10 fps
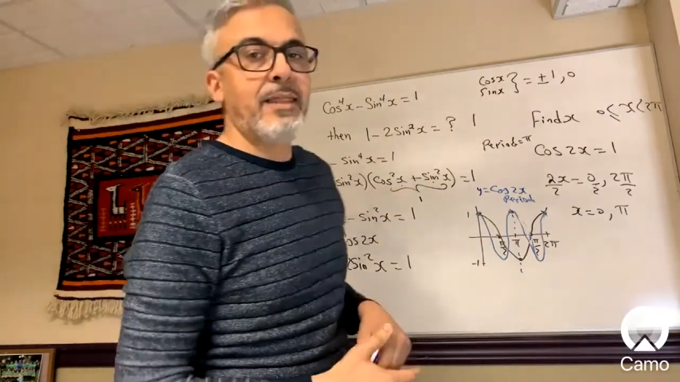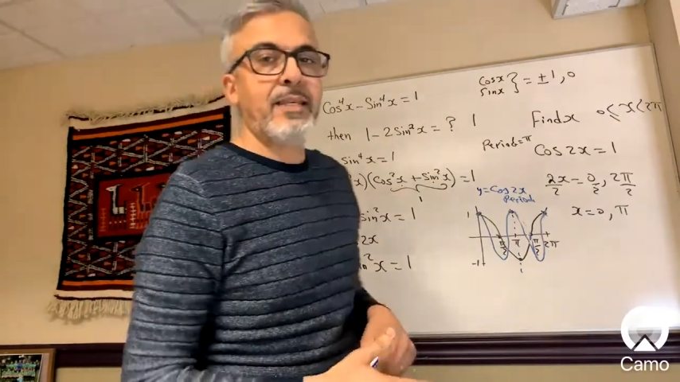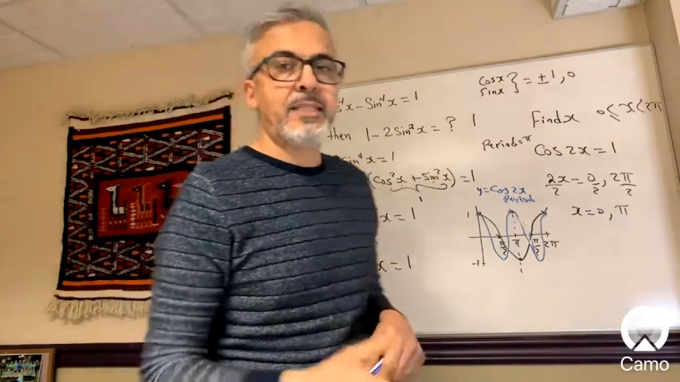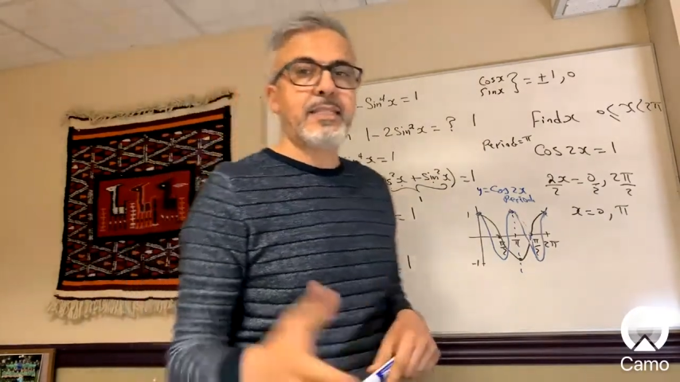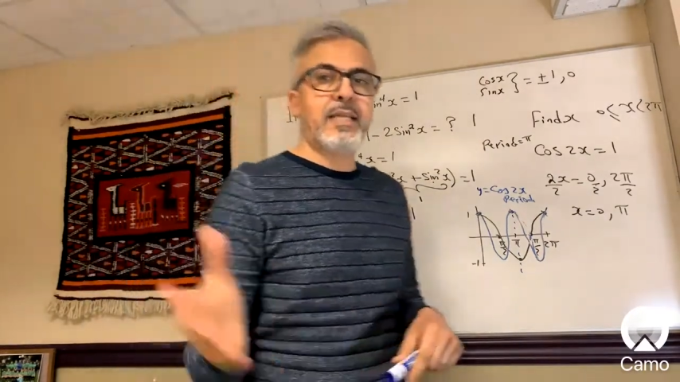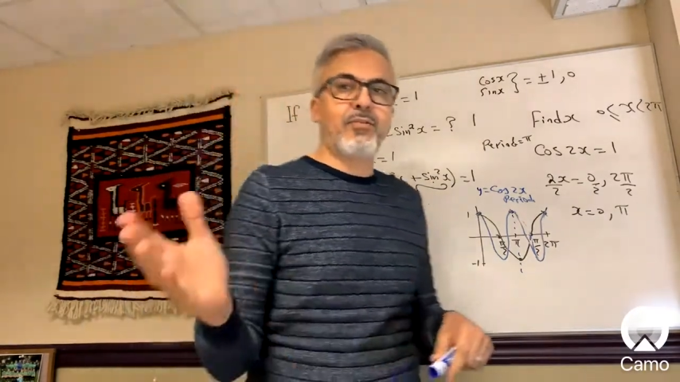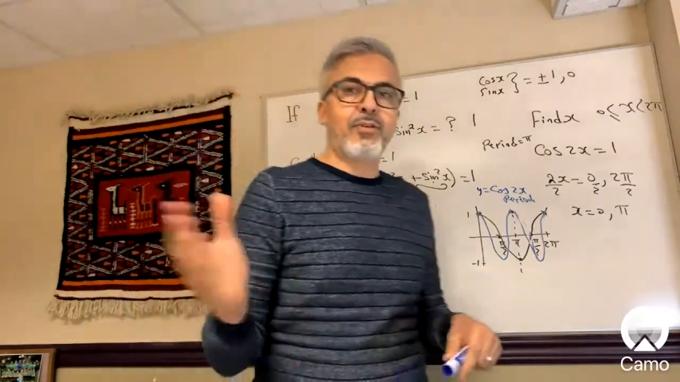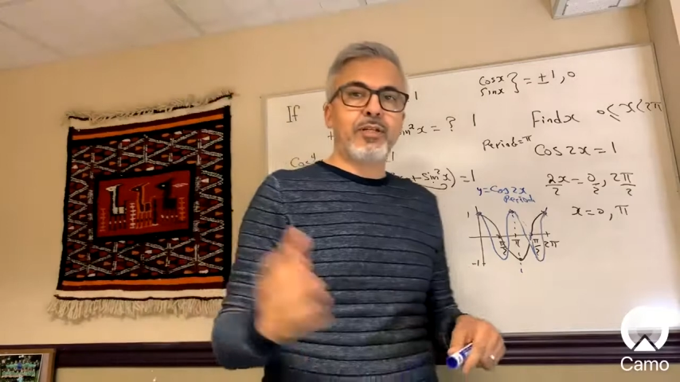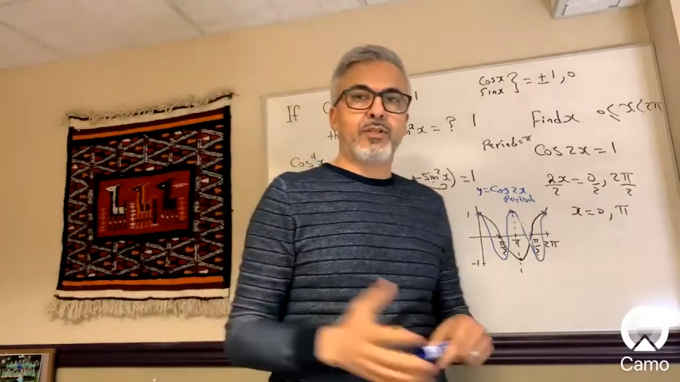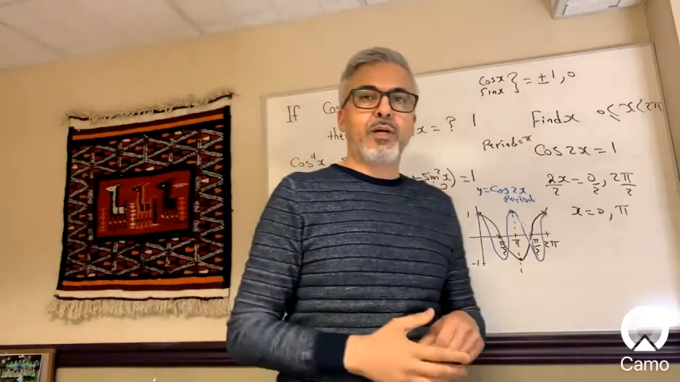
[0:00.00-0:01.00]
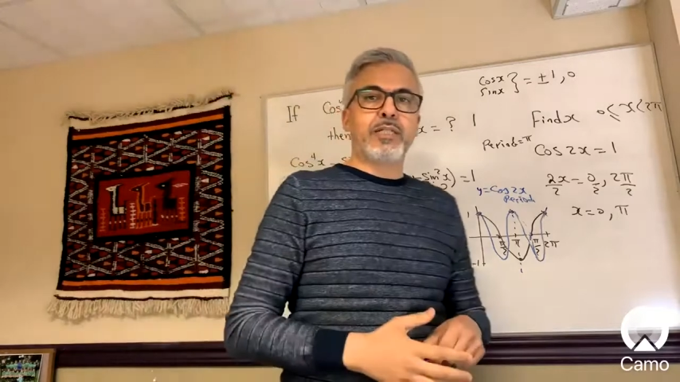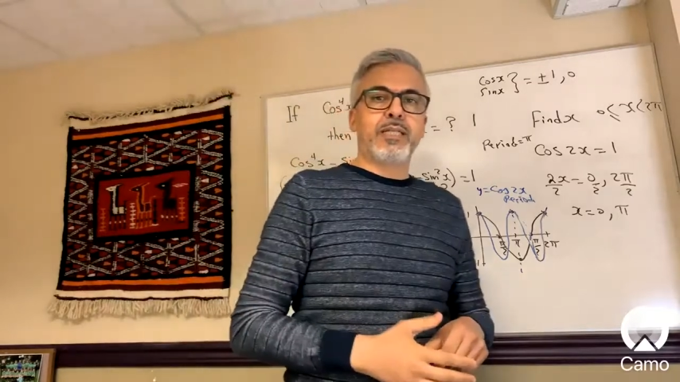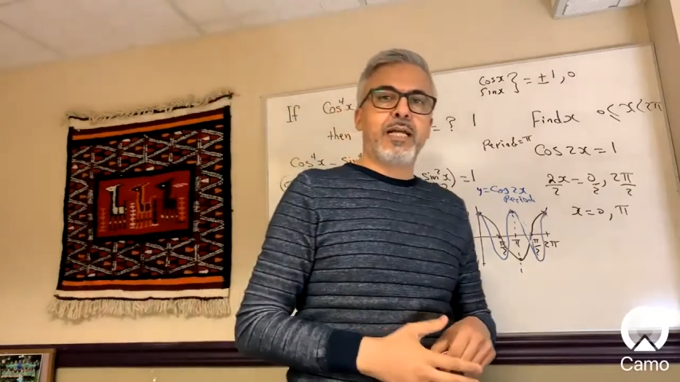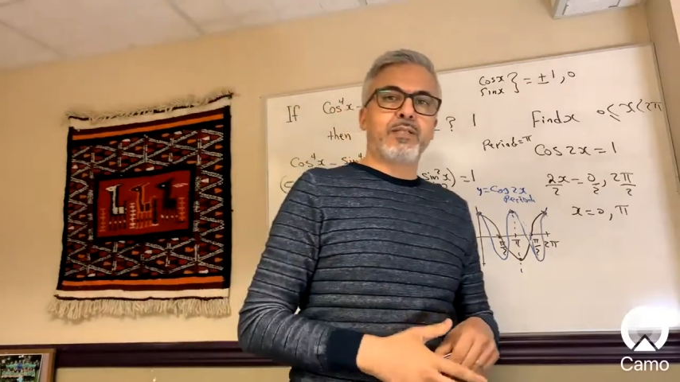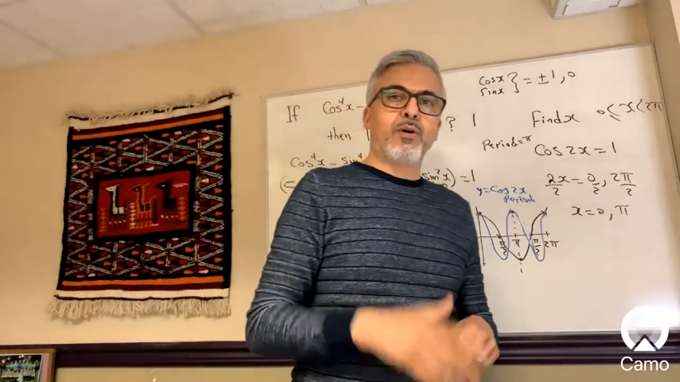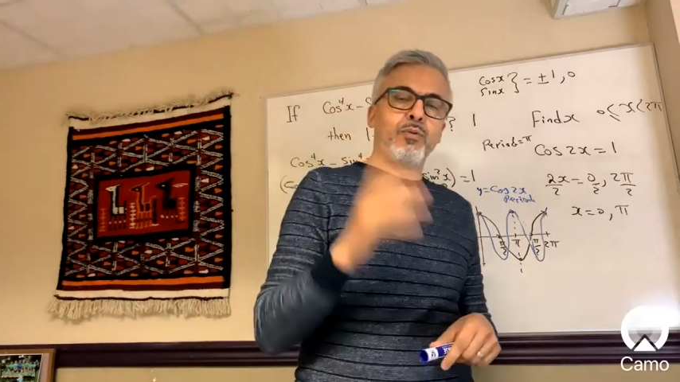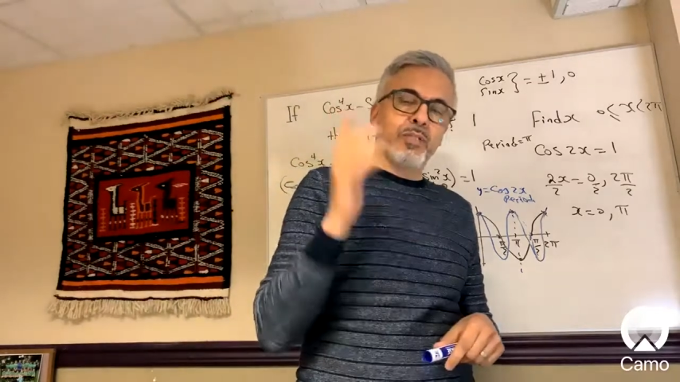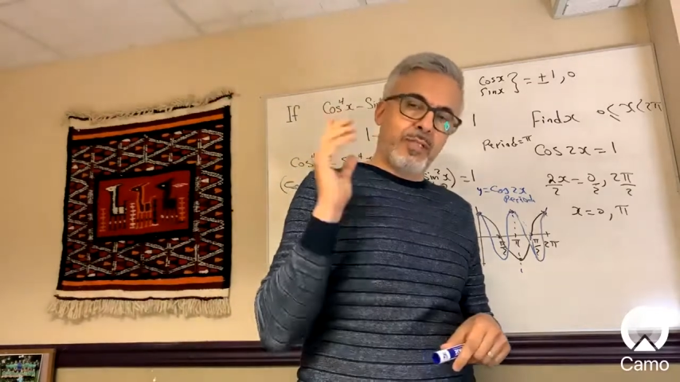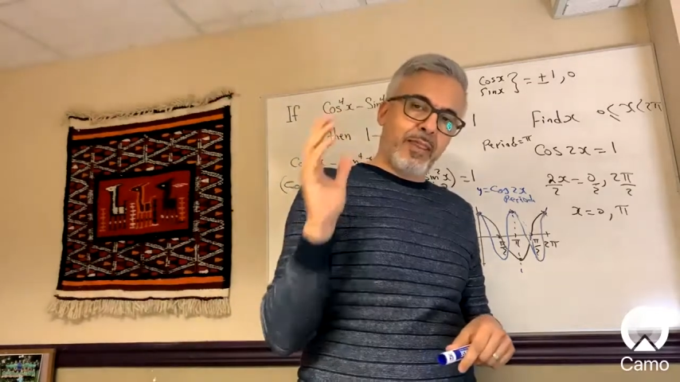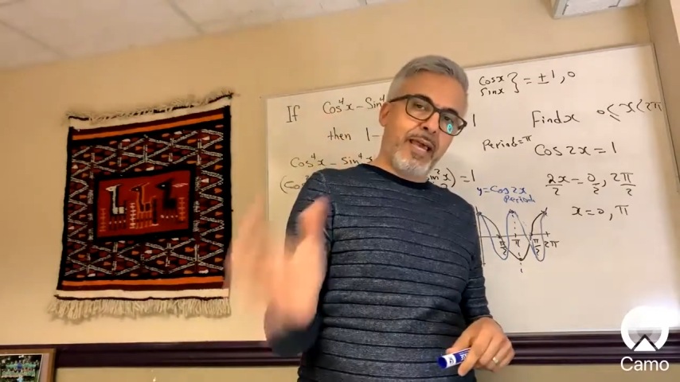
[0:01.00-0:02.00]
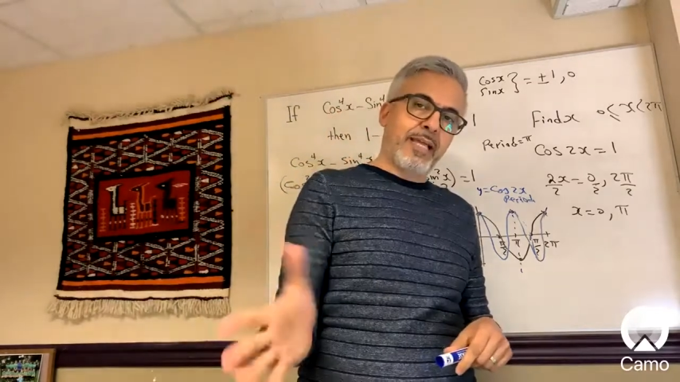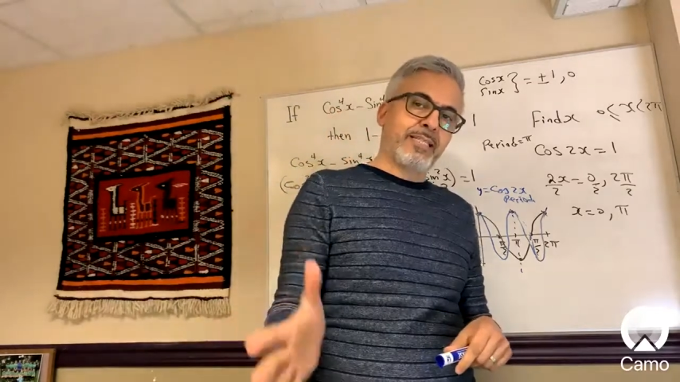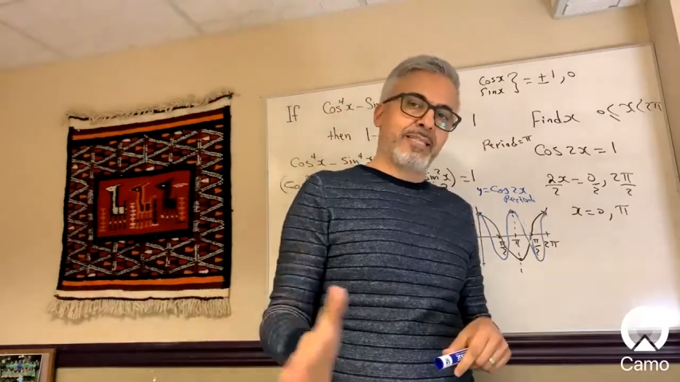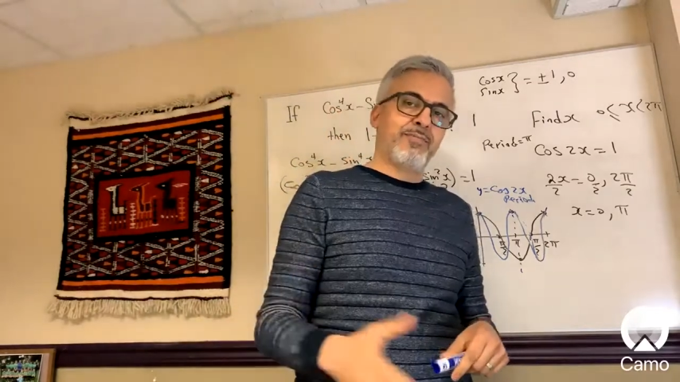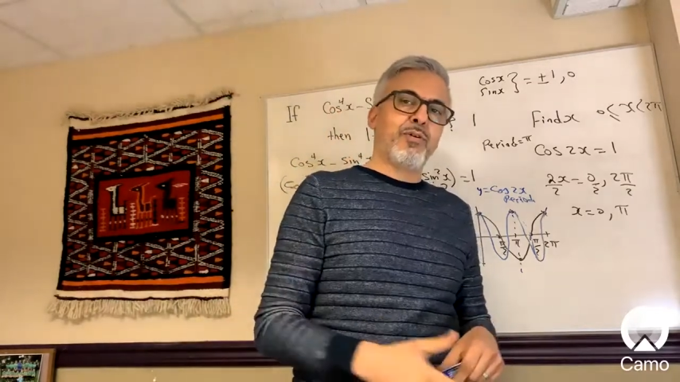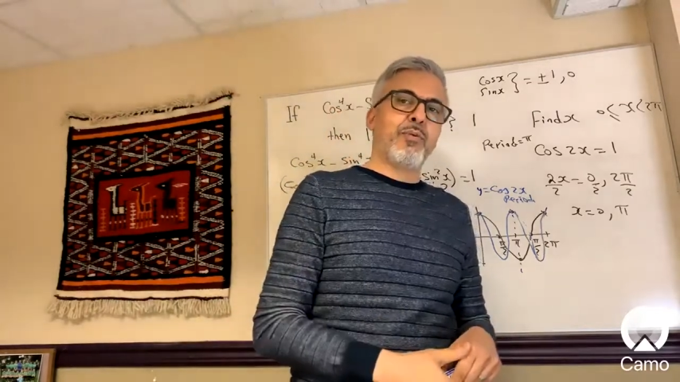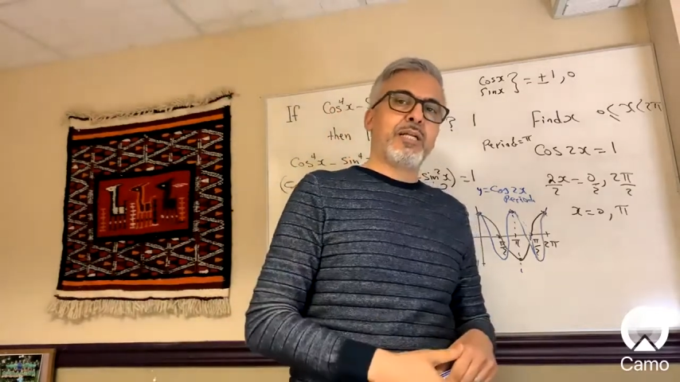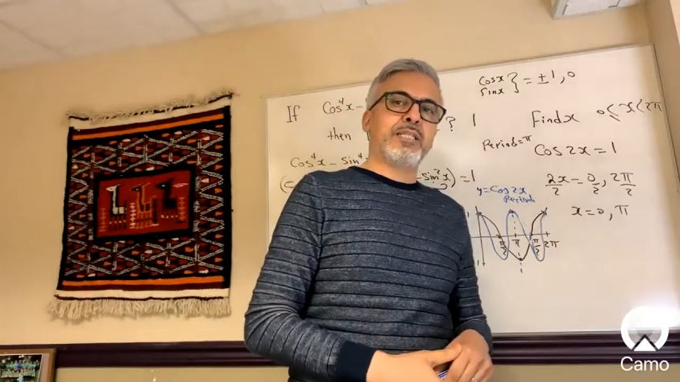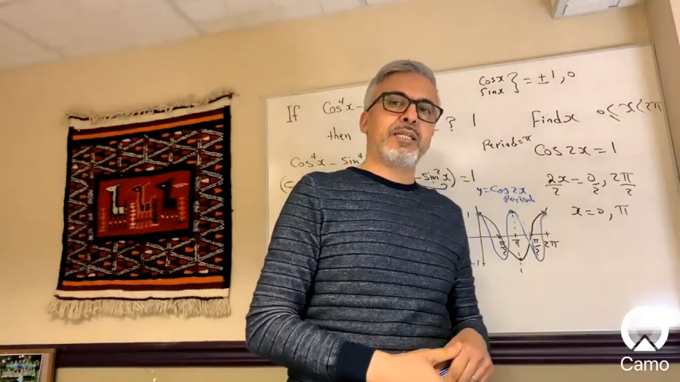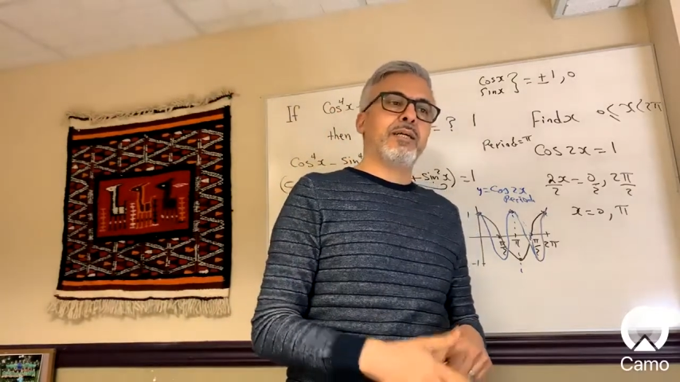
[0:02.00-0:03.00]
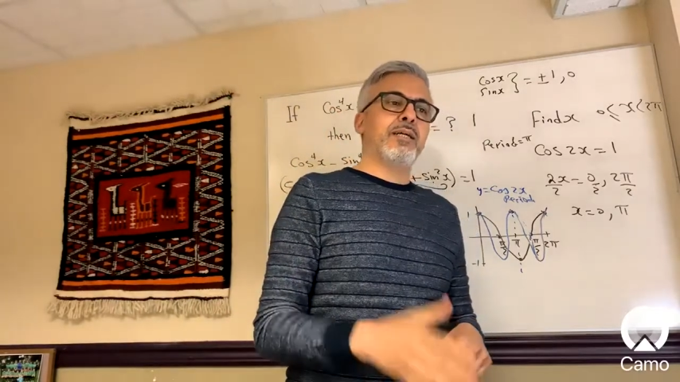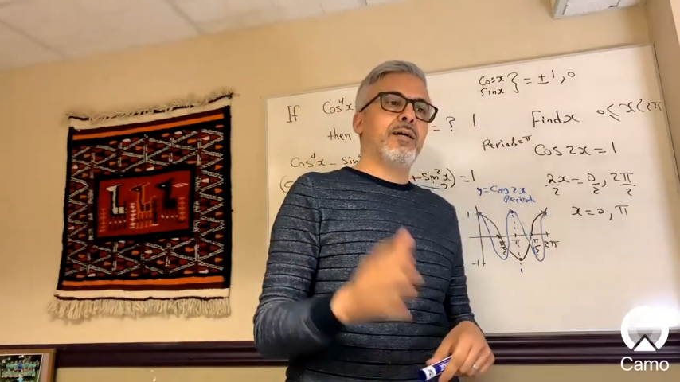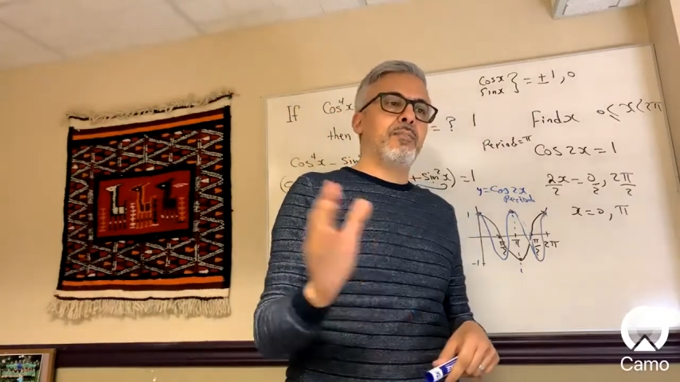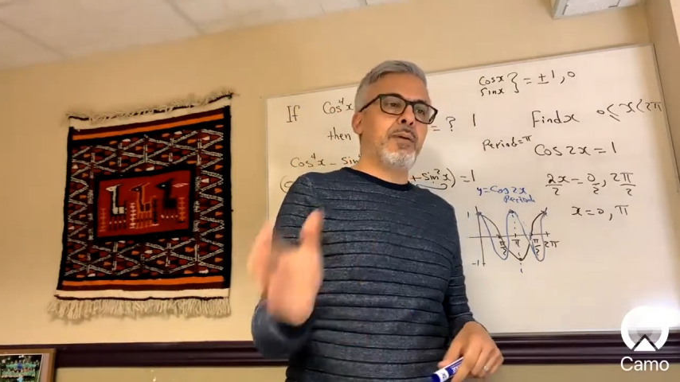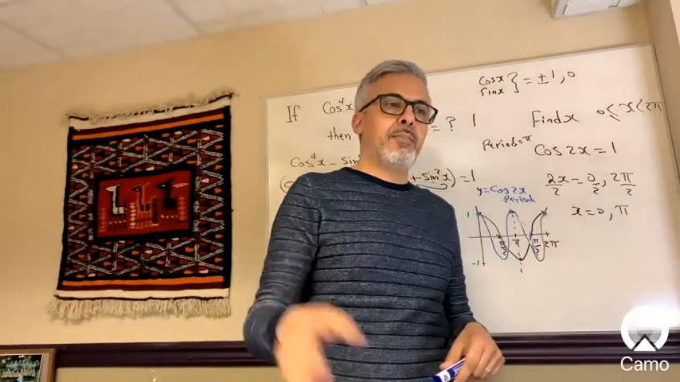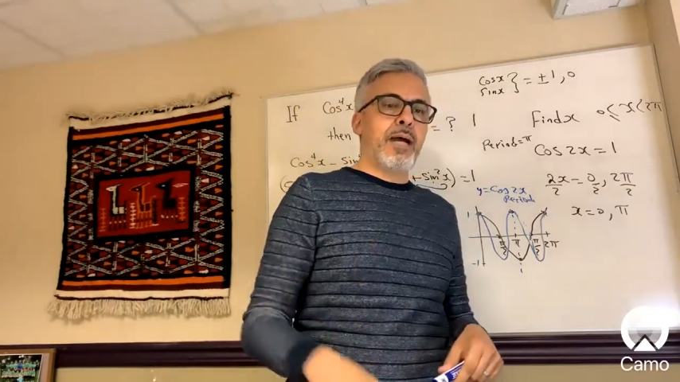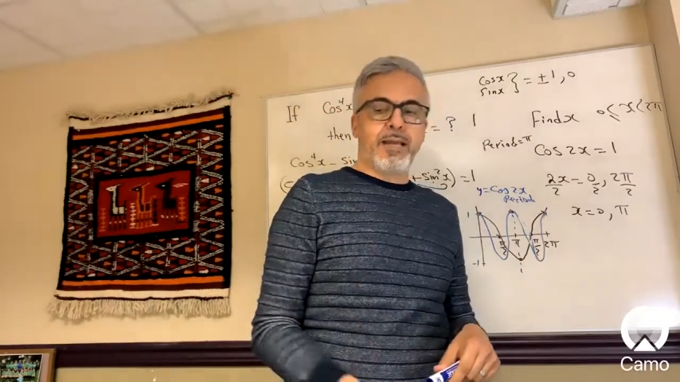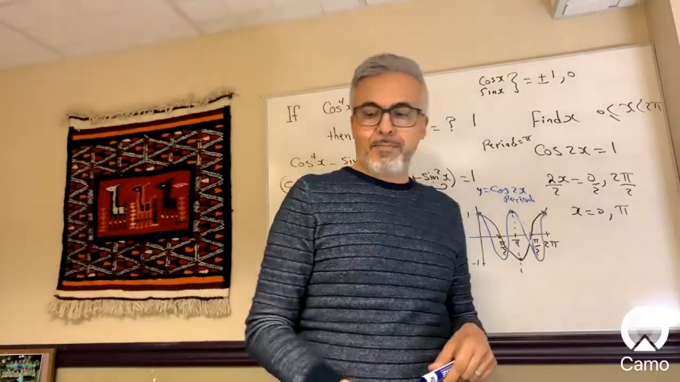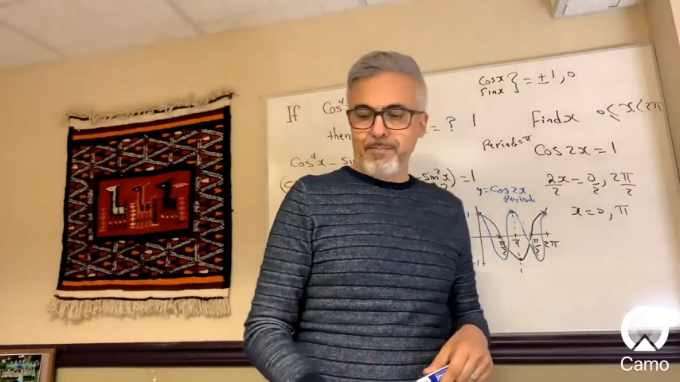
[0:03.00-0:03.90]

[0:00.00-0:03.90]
and this is it for this question. As always, thanks for watching. Bye-bye.